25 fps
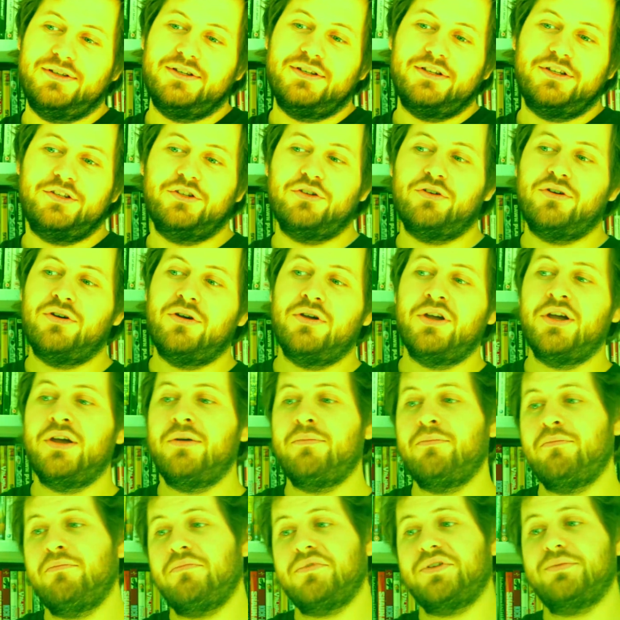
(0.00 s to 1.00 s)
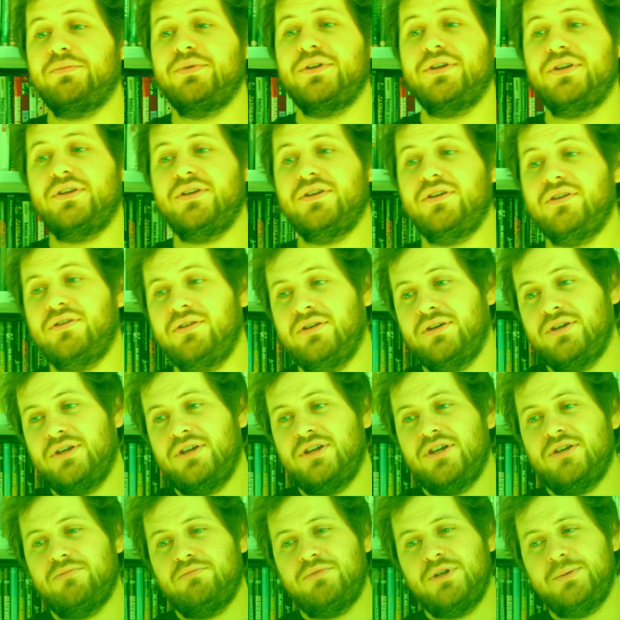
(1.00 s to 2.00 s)
You know, maybe
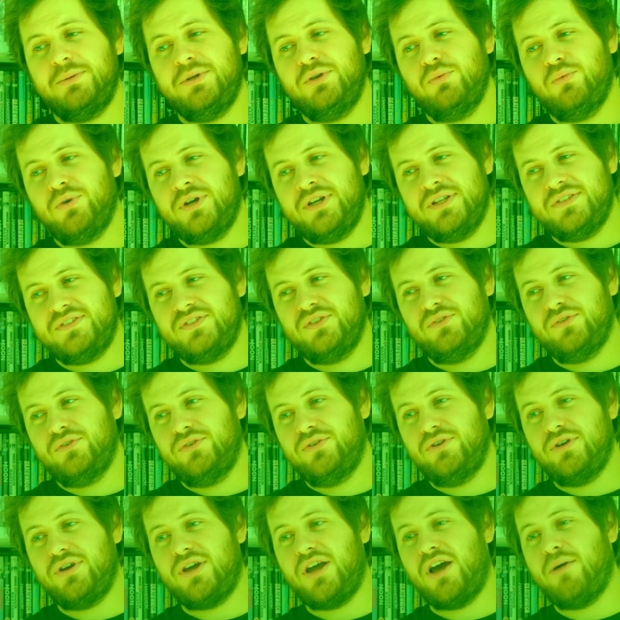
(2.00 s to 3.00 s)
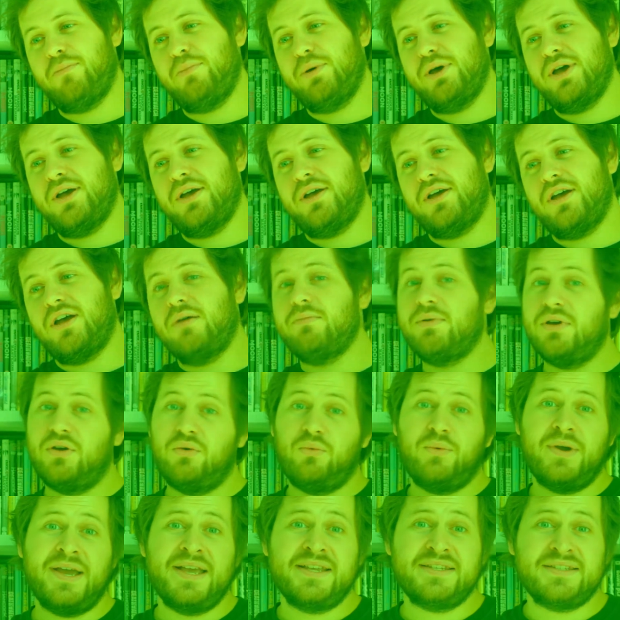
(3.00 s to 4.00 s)
you want it to look a bit
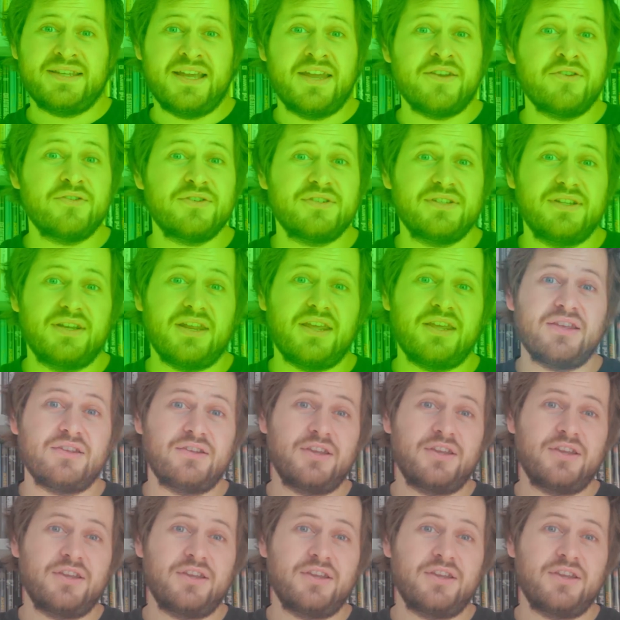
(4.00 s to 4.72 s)
Wes Anderson-y.